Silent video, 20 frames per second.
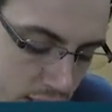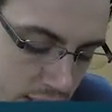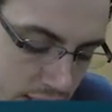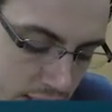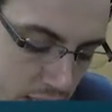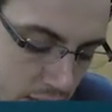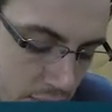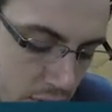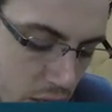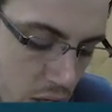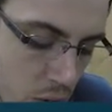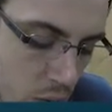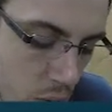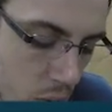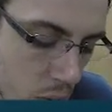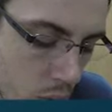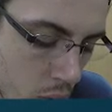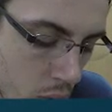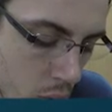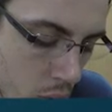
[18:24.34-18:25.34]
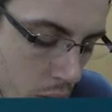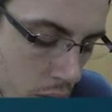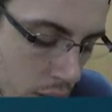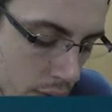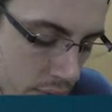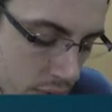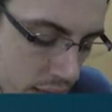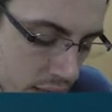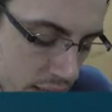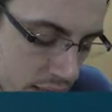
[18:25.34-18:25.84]
that's giving you all
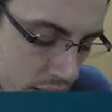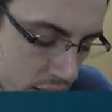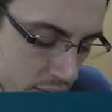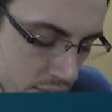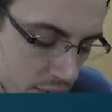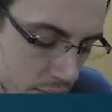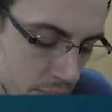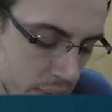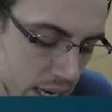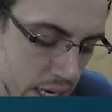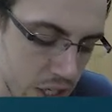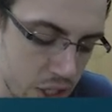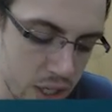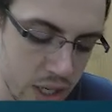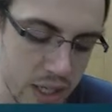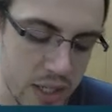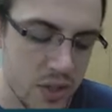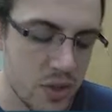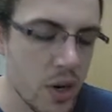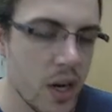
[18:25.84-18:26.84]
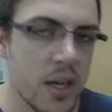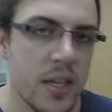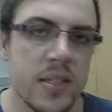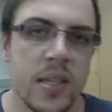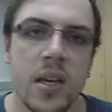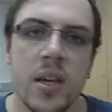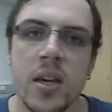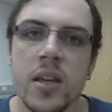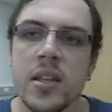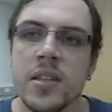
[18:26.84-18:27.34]
of this information and trying to
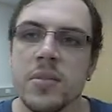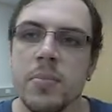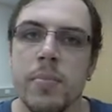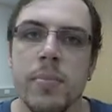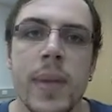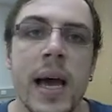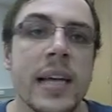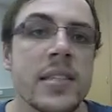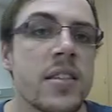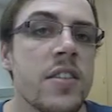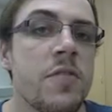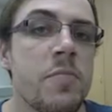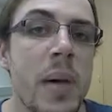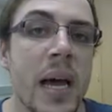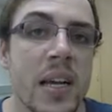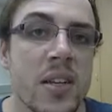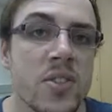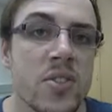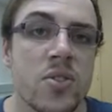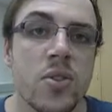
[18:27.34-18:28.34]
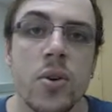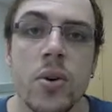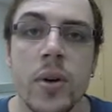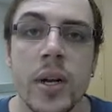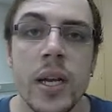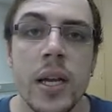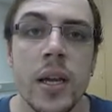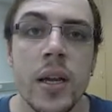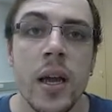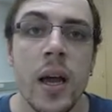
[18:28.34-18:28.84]
tell you this massive
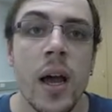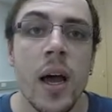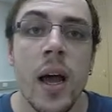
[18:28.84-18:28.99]
backstory.